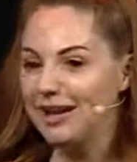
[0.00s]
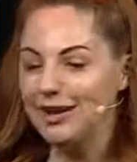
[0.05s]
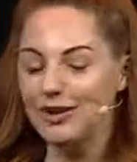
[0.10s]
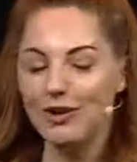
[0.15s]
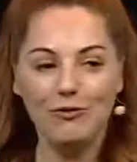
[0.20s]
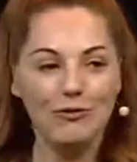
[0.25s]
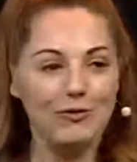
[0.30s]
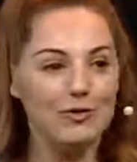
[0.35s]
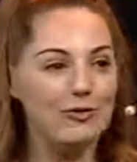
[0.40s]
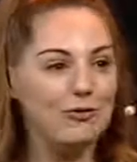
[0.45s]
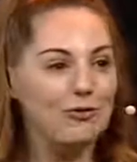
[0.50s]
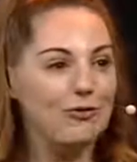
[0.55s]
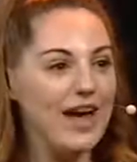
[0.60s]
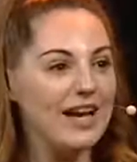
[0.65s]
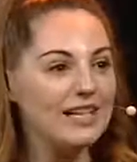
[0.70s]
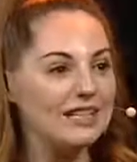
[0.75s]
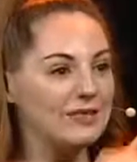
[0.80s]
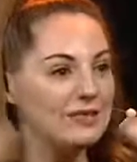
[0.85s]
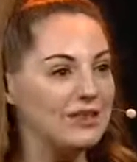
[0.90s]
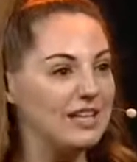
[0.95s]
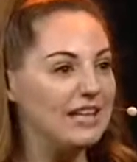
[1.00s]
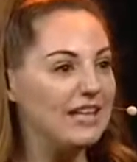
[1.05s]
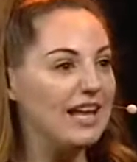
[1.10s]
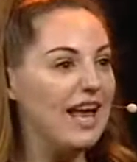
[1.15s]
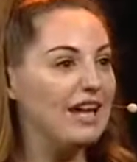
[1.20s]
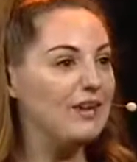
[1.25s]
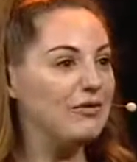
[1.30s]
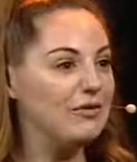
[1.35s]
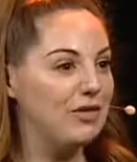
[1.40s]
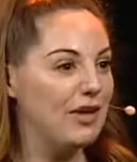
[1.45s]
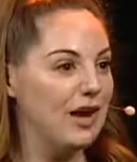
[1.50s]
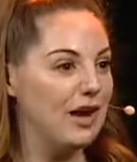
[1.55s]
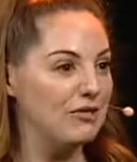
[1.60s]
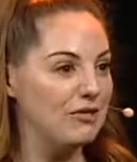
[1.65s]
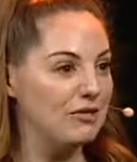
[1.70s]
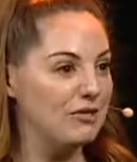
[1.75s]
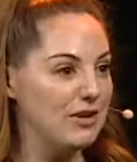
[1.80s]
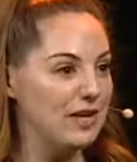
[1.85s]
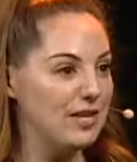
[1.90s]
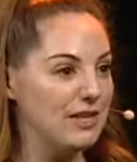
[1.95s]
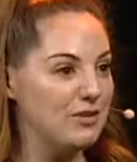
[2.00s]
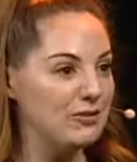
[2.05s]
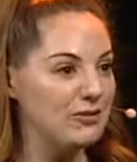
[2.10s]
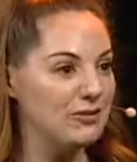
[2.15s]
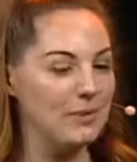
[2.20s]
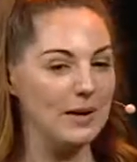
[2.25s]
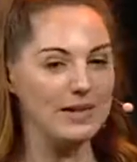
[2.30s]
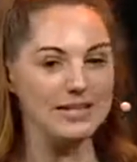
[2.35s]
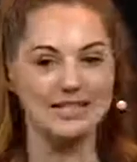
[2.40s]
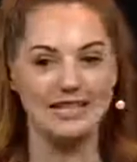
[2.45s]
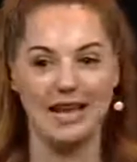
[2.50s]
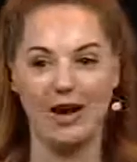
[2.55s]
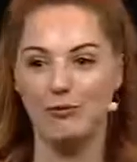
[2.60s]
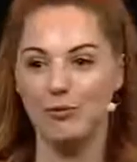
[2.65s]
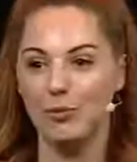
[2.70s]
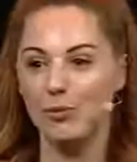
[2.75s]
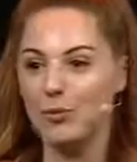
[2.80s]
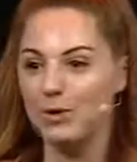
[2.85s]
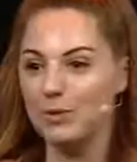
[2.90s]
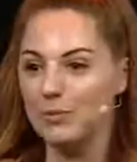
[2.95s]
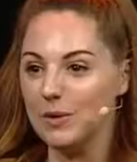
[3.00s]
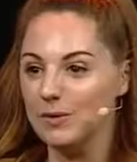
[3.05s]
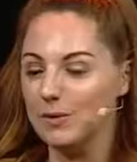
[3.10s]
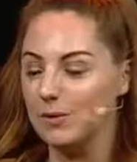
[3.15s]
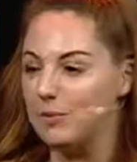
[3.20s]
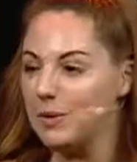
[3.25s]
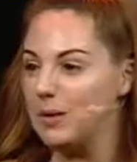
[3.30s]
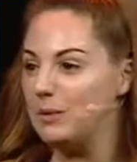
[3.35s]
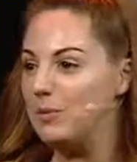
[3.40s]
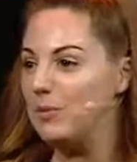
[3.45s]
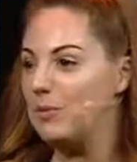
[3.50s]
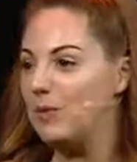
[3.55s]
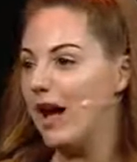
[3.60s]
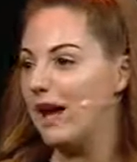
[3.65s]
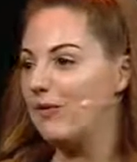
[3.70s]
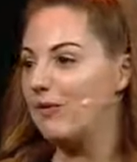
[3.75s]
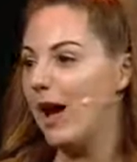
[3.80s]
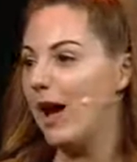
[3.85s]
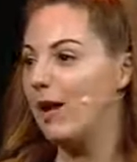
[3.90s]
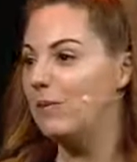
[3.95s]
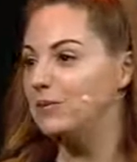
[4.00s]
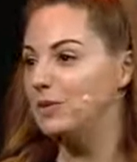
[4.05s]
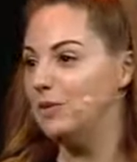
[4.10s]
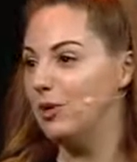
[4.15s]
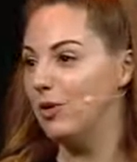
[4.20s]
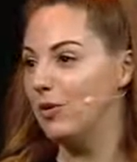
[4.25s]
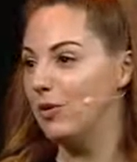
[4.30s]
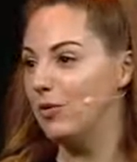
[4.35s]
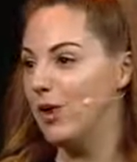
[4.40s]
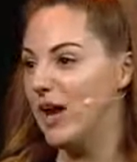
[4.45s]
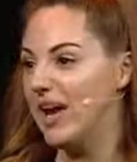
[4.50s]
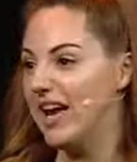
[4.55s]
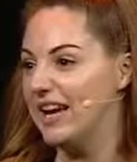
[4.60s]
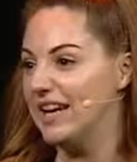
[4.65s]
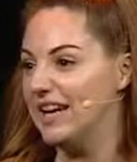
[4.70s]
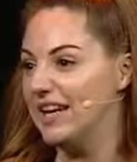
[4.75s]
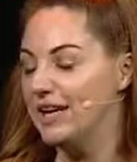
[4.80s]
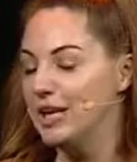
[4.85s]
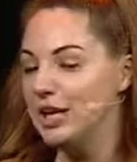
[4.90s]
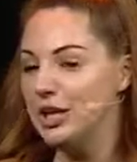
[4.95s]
Not for the fact of the life that I've created for myself, but what about the people that I've helped along the way?